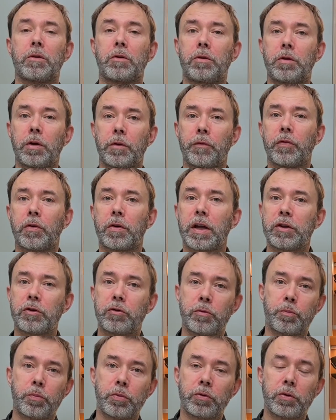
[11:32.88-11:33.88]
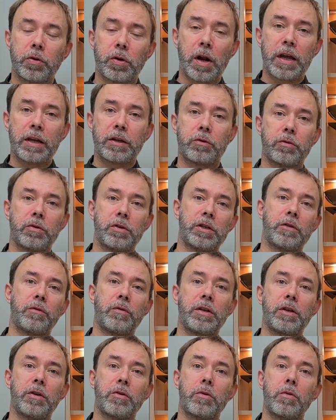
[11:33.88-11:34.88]
Don't forget to put a like to this
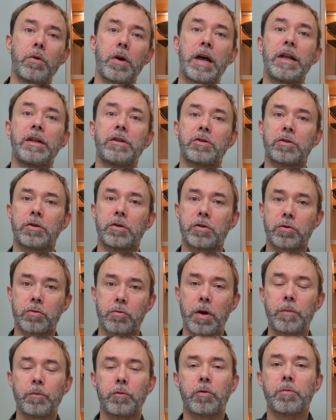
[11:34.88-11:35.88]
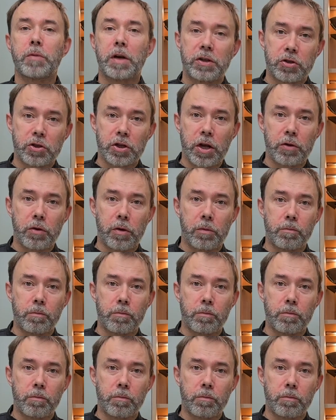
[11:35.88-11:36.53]
video and subscribe to my channel.